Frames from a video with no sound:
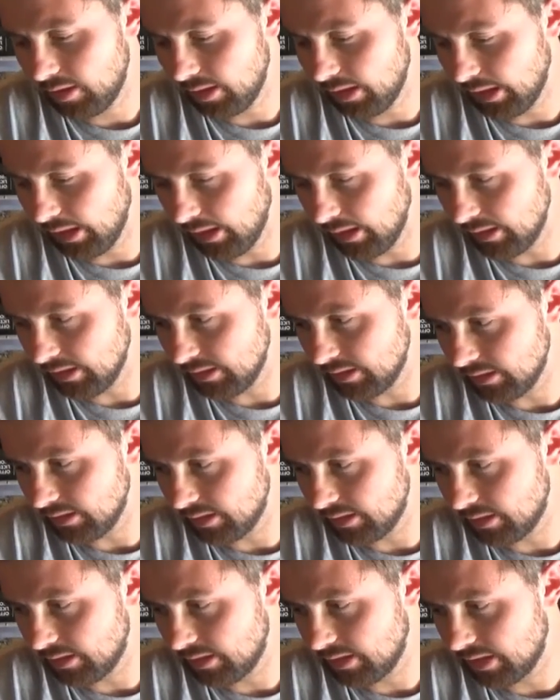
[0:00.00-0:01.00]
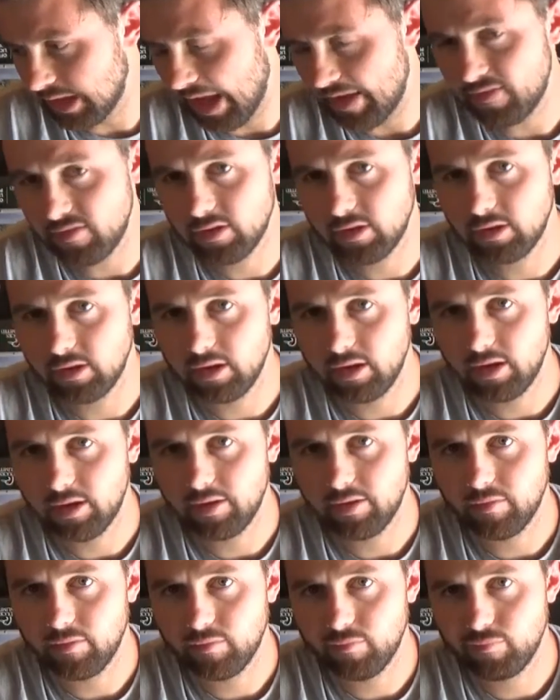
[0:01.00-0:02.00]
and having
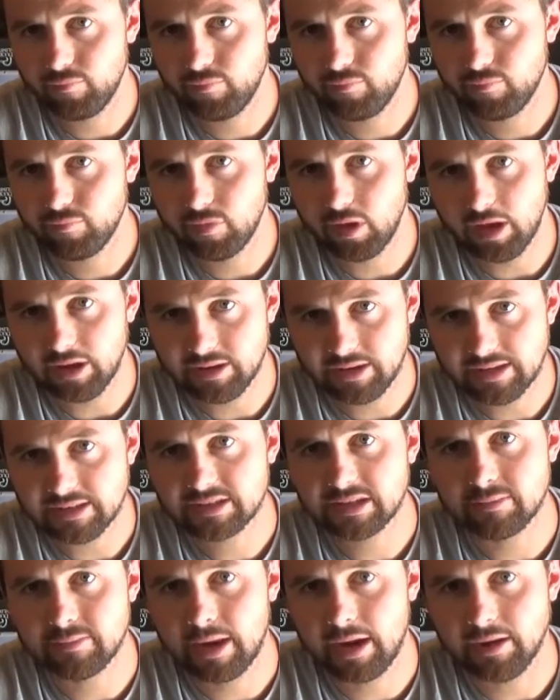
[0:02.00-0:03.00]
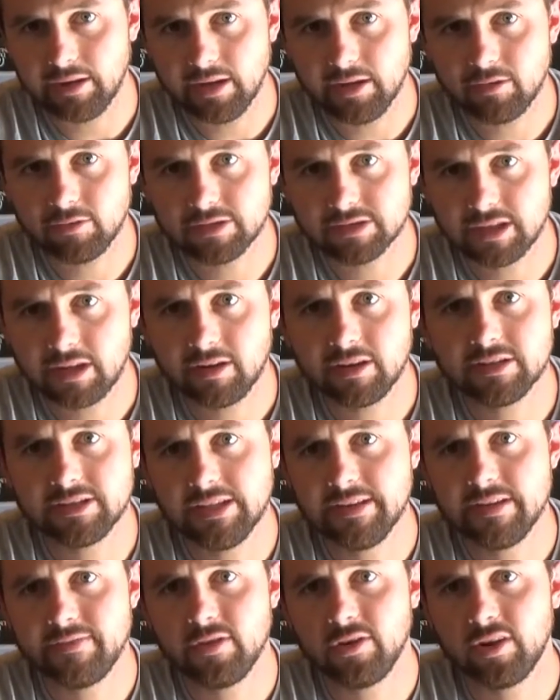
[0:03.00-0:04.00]
a decent amount of decoys out, because
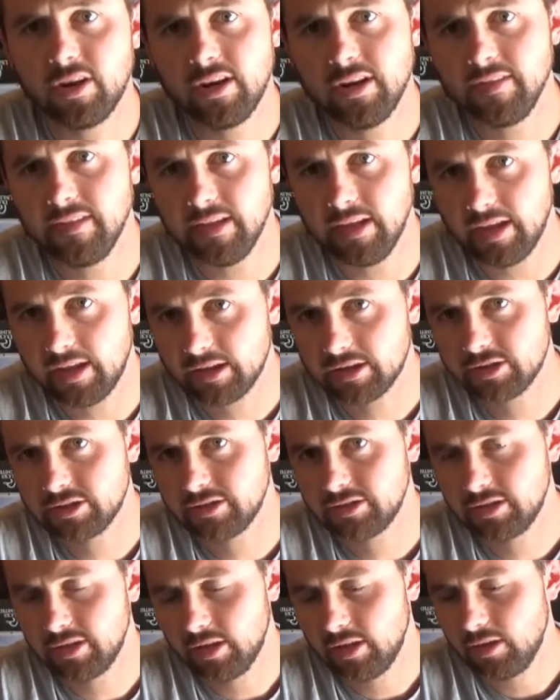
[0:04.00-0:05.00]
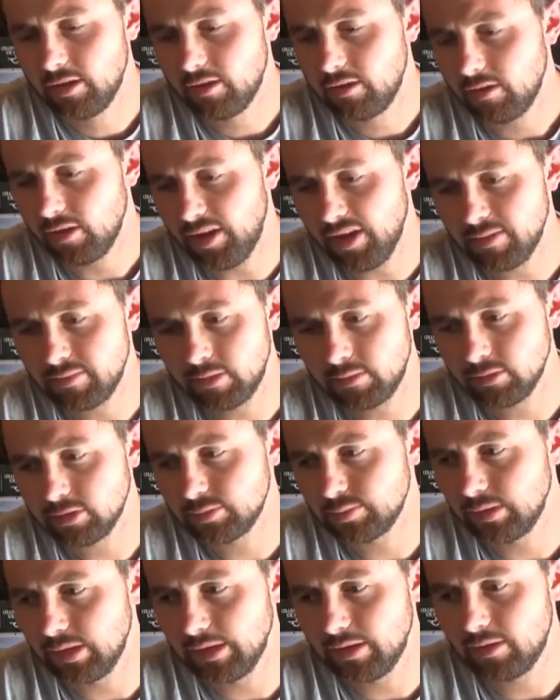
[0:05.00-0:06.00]
even if you're hunting the X, hunting mobile
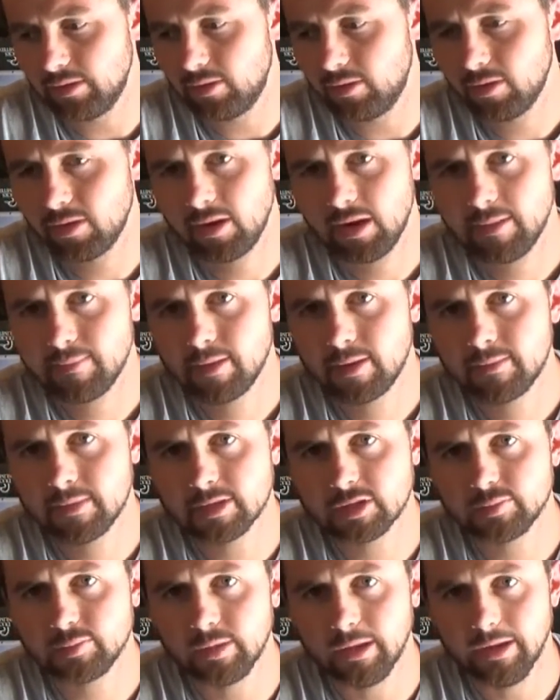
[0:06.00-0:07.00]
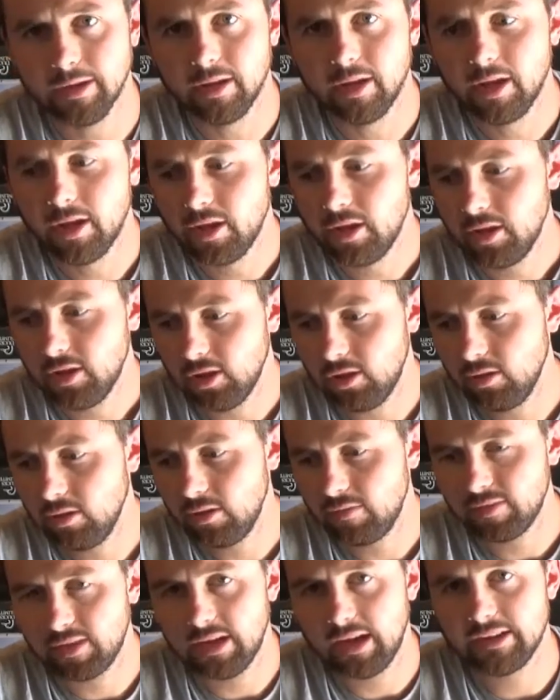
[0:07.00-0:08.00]
spread, or hunting permanent spread, you
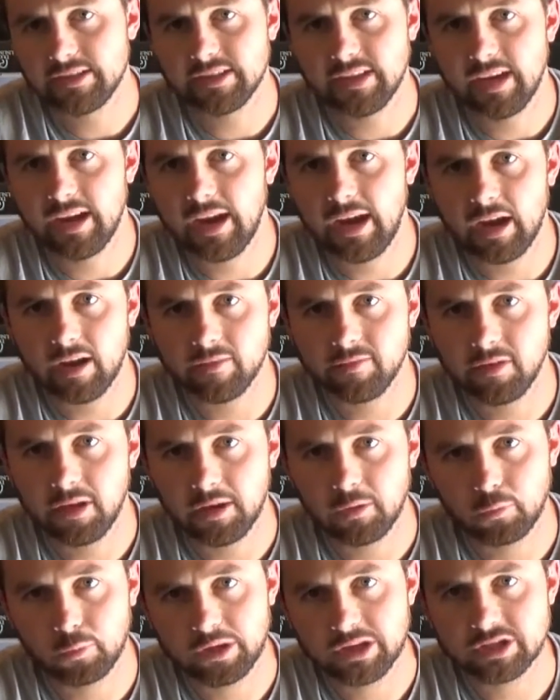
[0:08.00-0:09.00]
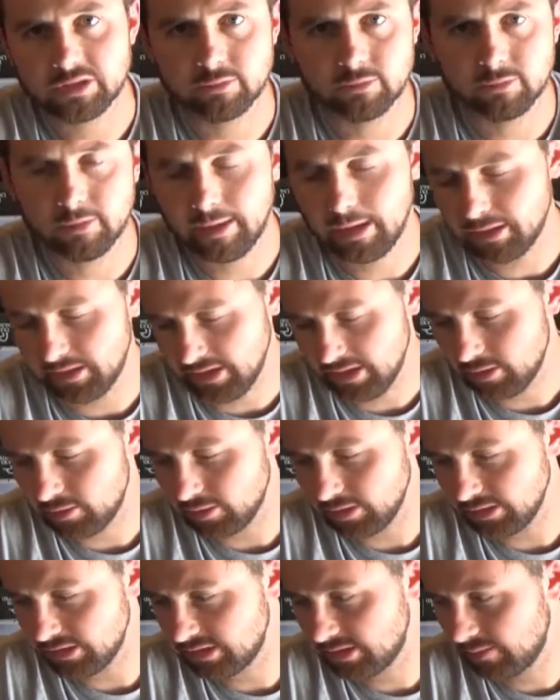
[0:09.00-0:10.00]
have got to have a reasonable amount of
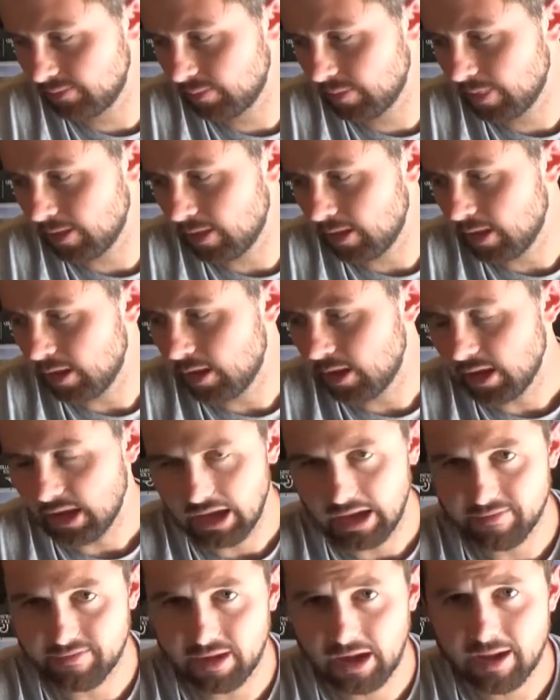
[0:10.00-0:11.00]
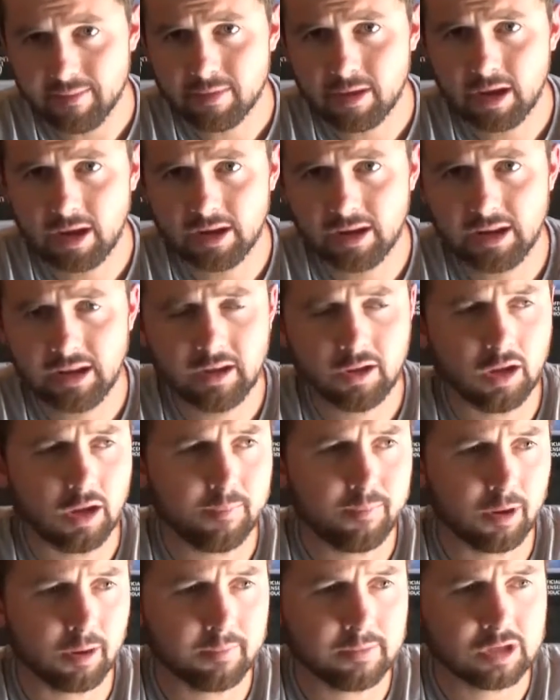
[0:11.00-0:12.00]
decoys. If I'm hunting a
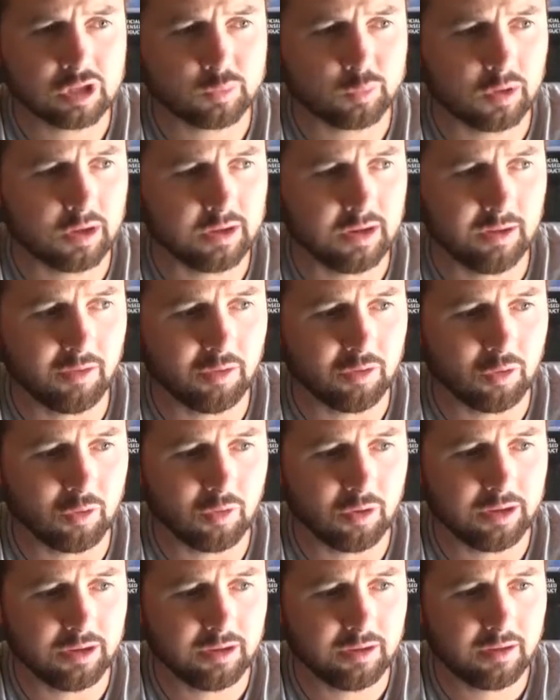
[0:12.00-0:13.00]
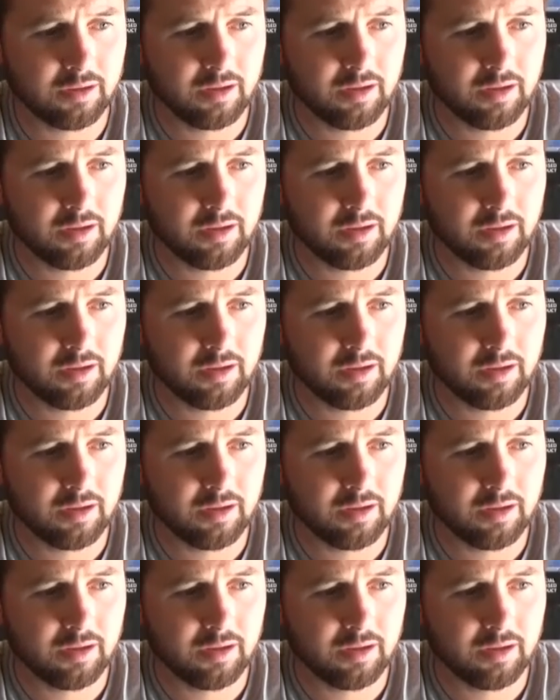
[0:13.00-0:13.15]
permanent spread in Illinois,